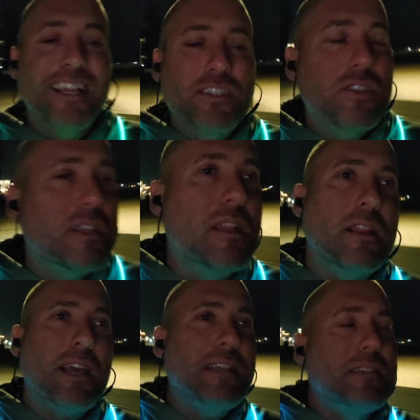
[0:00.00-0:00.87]
it's just
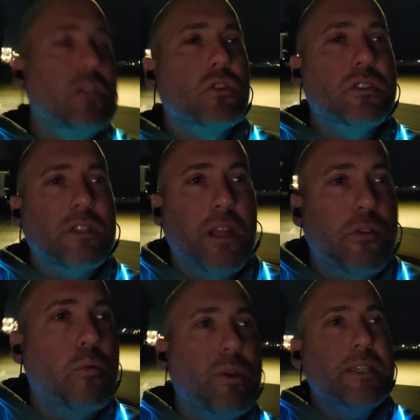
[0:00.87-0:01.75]
that guys it's just
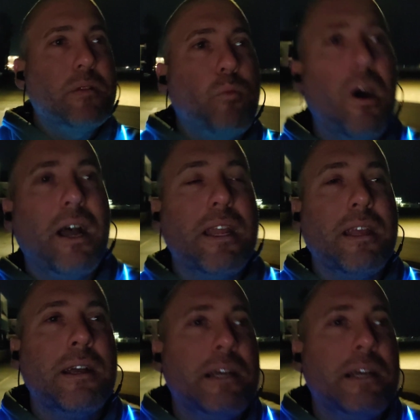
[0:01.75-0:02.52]
another reason why